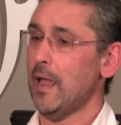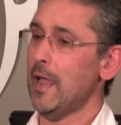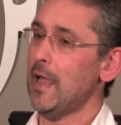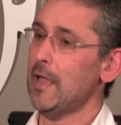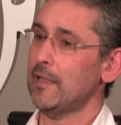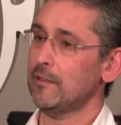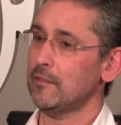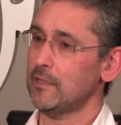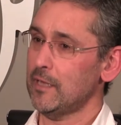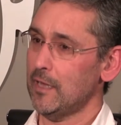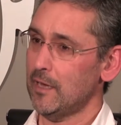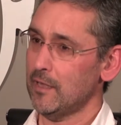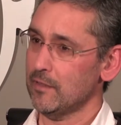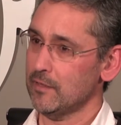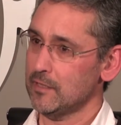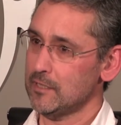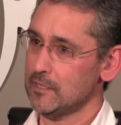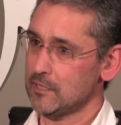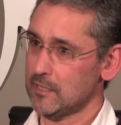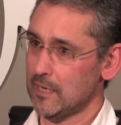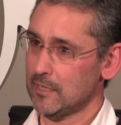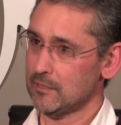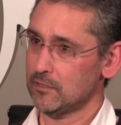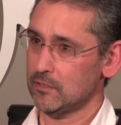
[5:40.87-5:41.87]
and the other
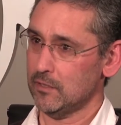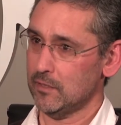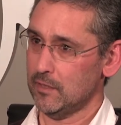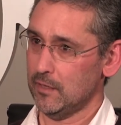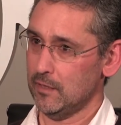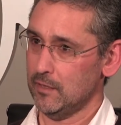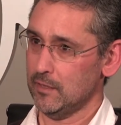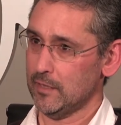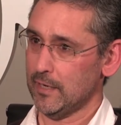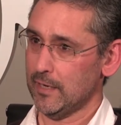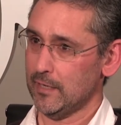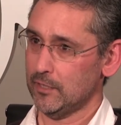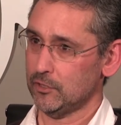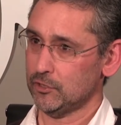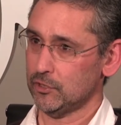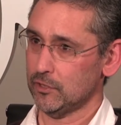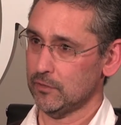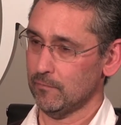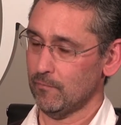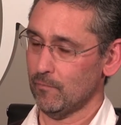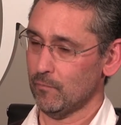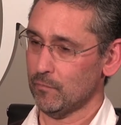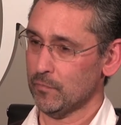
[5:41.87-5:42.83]
is asset allocation.